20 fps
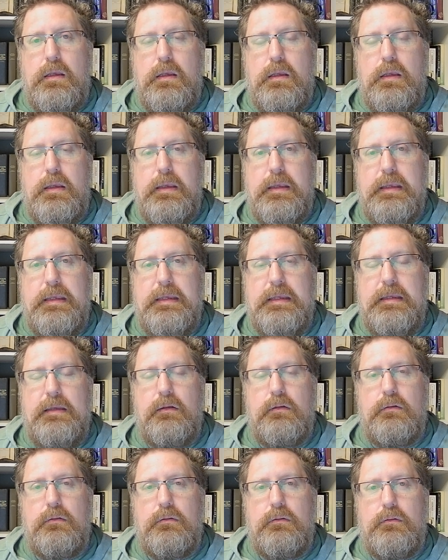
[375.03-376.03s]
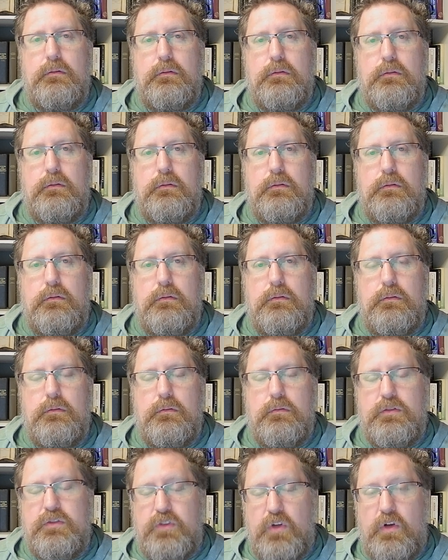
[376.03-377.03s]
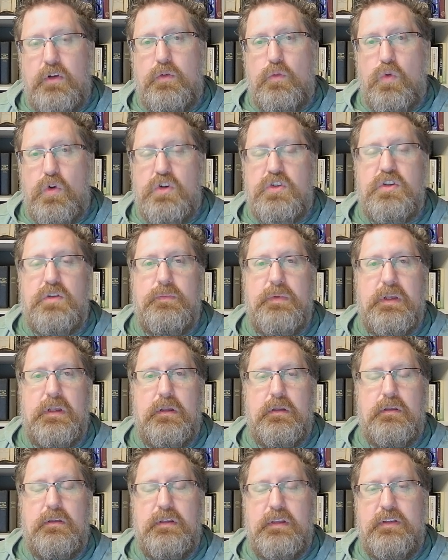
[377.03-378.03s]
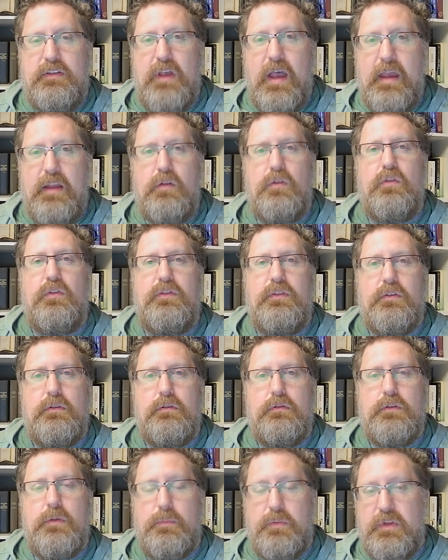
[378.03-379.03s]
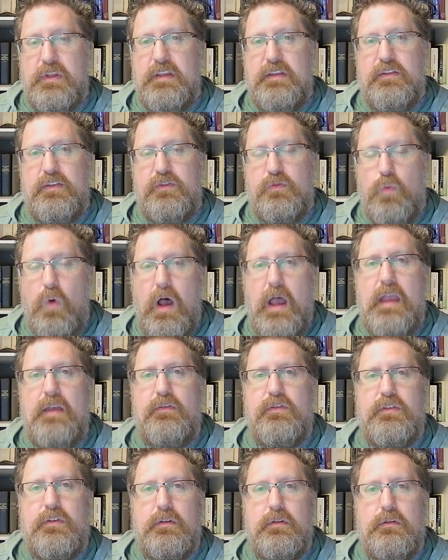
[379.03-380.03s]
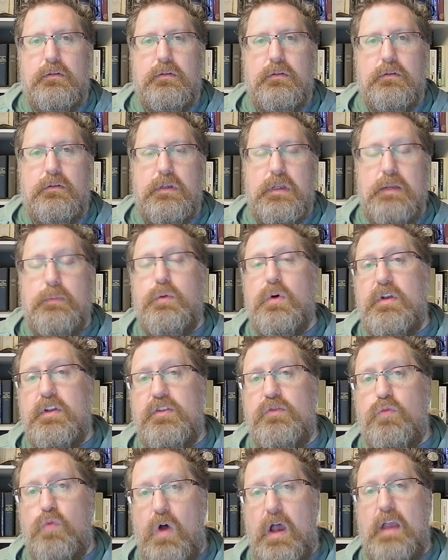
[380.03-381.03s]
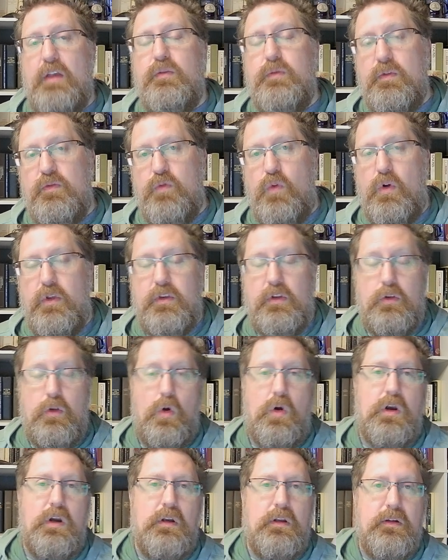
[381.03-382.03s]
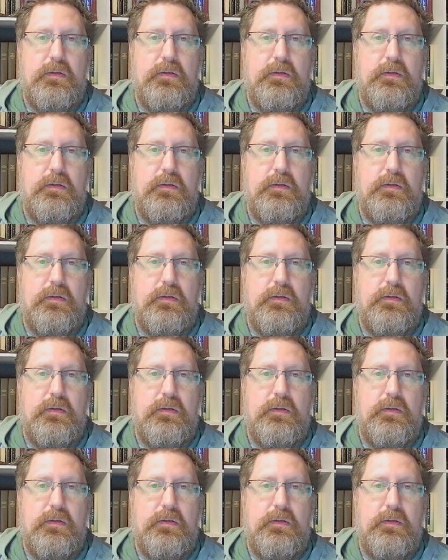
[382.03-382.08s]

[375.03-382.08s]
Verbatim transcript: he started worshiping these idols to please his wives. He put his wives before the Lord.